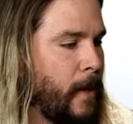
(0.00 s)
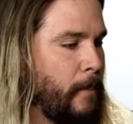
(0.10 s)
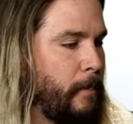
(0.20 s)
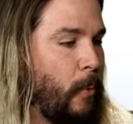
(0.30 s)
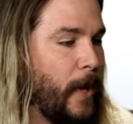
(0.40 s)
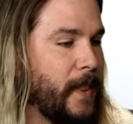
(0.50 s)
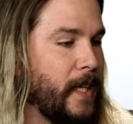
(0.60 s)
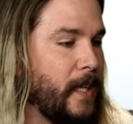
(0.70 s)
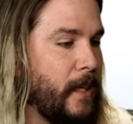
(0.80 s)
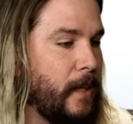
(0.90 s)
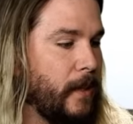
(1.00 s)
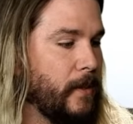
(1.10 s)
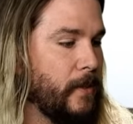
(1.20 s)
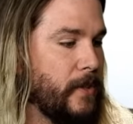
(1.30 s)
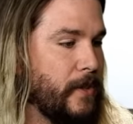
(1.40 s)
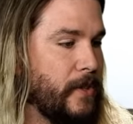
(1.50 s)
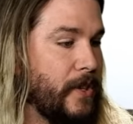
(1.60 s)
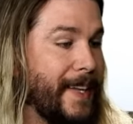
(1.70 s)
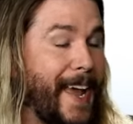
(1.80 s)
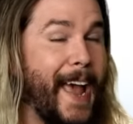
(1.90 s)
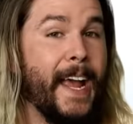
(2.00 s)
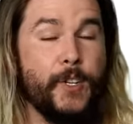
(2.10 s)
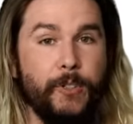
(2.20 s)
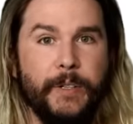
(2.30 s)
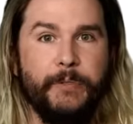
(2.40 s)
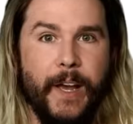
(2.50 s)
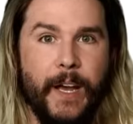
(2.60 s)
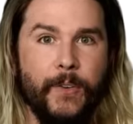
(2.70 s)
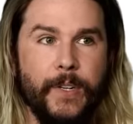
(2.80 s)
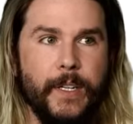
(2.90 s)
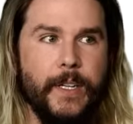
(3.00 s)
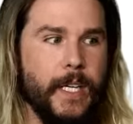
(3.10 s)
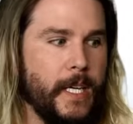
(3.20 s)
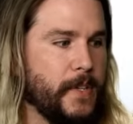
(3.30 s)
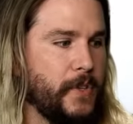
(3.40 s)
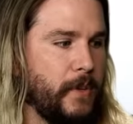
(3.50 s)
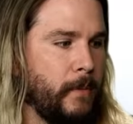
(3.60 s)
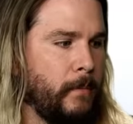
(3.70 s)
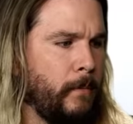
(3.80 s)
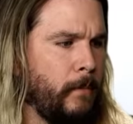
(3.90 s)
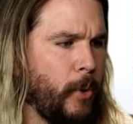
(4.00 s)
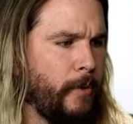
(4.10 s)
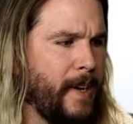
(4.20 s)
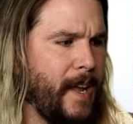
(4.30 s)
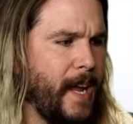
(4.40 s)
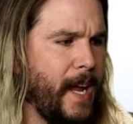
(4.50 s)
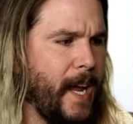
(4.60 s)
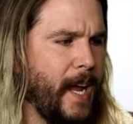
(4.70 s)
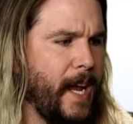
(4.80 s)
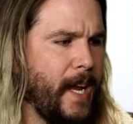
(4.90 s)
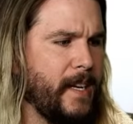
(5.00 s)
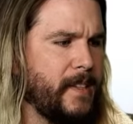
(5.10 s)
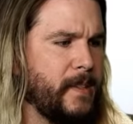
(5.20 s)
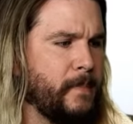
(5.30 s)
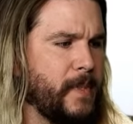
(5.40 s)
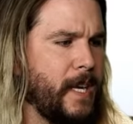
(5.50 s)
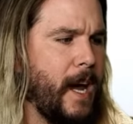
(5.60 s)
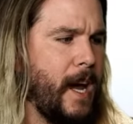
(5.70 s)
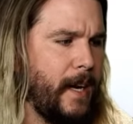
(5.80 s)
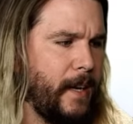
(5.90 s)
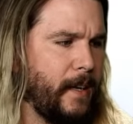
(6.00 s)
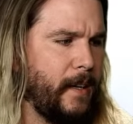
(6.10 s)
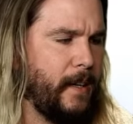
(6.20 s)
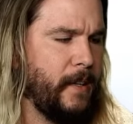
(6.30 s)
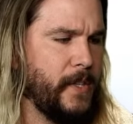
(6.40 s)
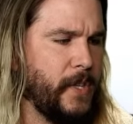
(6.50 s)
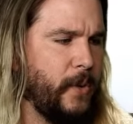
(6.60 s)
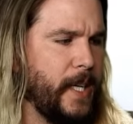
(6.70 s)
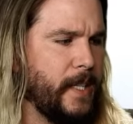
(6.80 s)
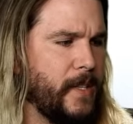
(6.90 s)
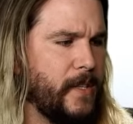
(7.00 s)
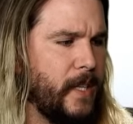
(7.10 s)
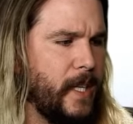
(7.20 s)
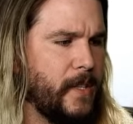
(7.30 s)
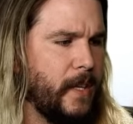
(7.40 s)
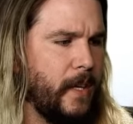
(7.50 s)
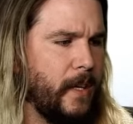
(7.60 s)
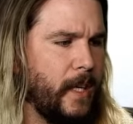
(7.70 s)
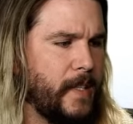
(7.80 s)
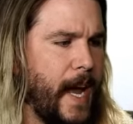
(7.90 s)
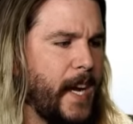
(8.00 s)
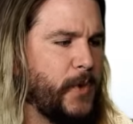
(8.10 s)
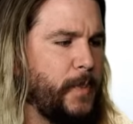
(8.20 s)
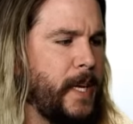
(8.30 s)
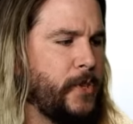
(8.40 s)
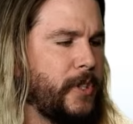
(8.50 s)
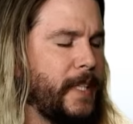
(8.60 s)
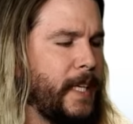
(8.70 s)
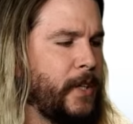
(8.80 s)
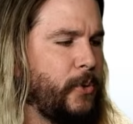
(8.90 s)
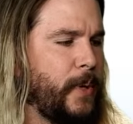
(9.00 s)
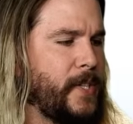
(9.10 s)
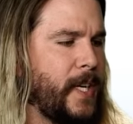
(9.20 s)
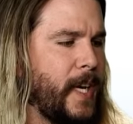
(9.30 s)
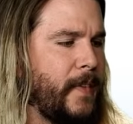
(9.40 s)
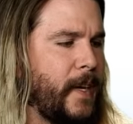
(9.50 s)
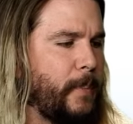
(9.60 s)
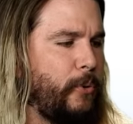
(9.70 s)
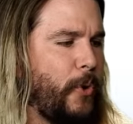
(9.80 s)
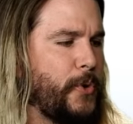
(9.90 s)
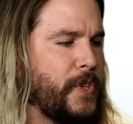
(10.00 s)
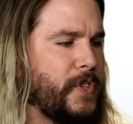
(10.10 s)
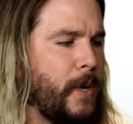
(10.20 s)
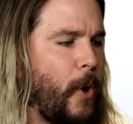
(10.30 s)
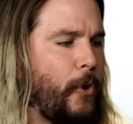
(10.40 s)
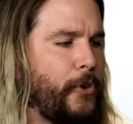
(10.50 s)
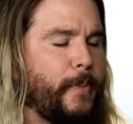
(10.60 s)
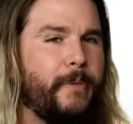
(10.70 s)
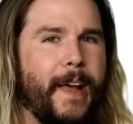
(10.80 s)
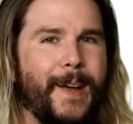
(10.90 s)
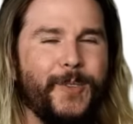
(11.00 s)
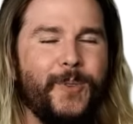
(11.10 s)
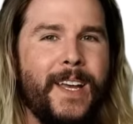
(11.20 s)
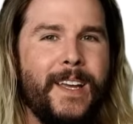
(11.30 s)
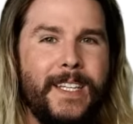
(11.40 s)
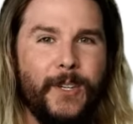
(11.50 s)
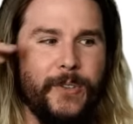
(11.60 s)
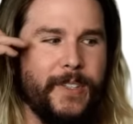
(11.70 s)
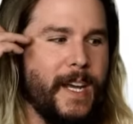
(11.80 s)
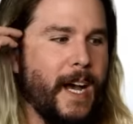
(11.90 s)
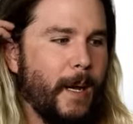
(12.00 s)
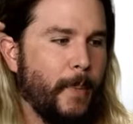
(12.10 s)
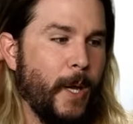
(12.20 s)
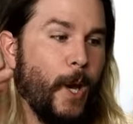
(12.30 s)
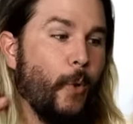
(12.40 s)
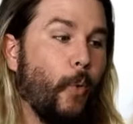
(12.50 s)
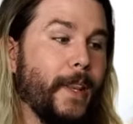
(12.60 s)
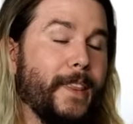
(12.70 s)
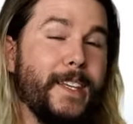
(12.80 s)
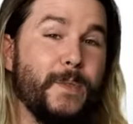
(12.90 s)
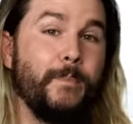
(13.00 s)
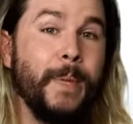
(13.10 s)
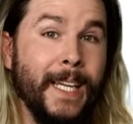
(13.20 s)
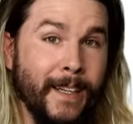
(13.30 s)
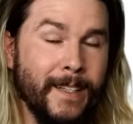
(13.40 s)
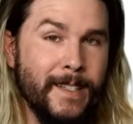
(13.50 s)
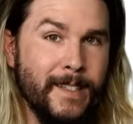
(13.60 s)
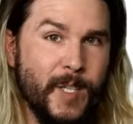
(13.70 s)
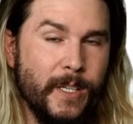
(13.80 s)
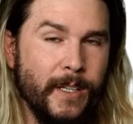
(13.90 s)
But what the study actually found is more of an asymptotic. So it, it's an, it's a it's exponentially increasing and then approaches some ultimate value near the top. What this means